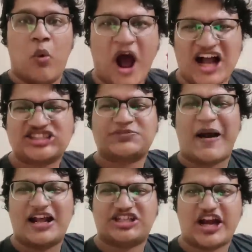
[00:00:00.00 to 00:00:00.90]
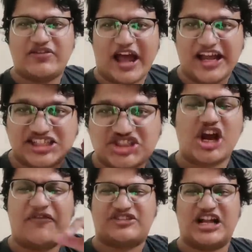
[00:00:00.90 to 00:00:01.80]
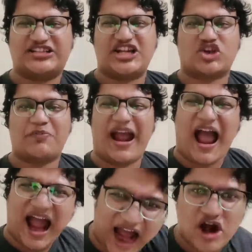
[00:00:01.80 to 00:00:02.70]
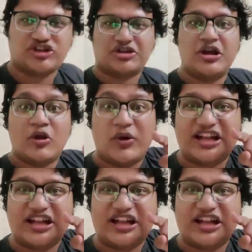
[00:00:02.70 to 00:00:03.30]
Worst manager in the history of Chelsea should be out